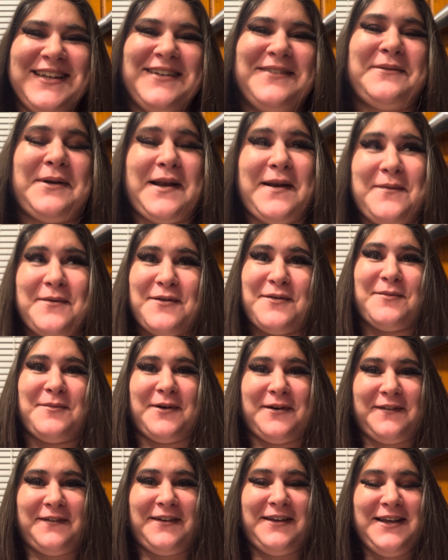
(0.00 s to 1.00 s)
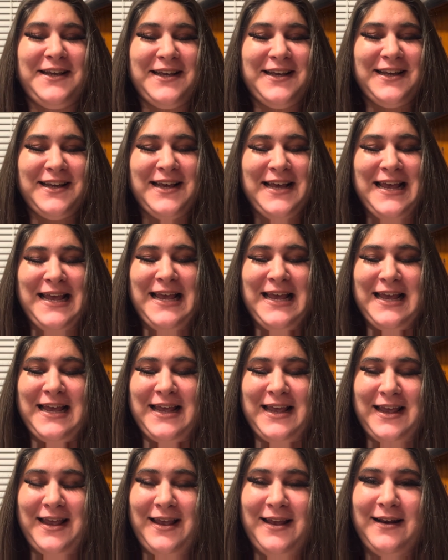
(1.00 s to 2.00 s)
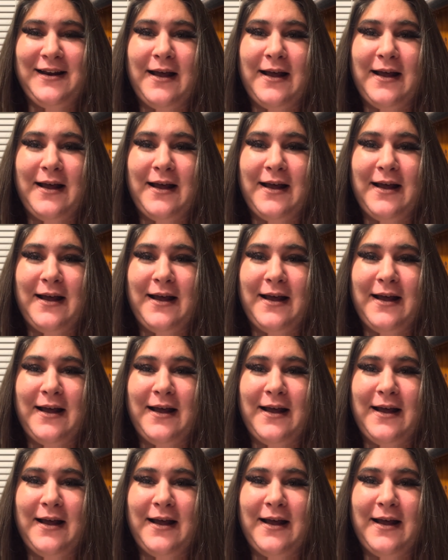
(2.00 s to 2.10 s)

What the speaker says: my name is Murphy, and